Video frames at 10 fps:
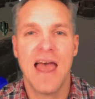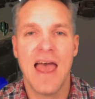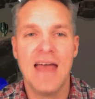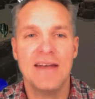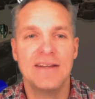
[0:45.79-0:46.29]

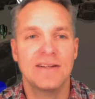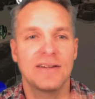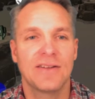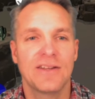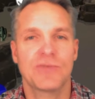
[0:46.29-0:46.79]
and
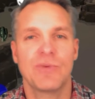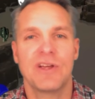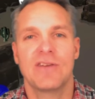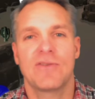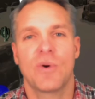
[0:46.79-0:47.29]
this
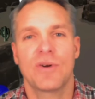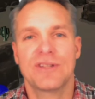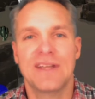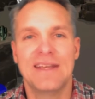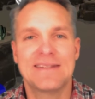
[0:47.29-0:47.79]
week, of course,
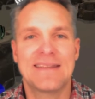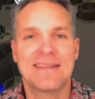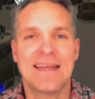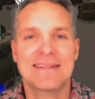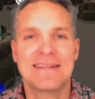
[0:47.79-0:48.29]
is
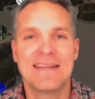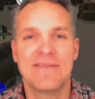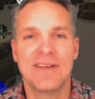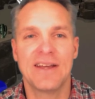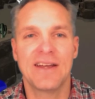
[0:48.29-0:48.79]

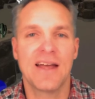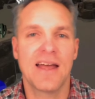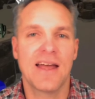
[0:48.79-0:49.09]
Thanksgiving.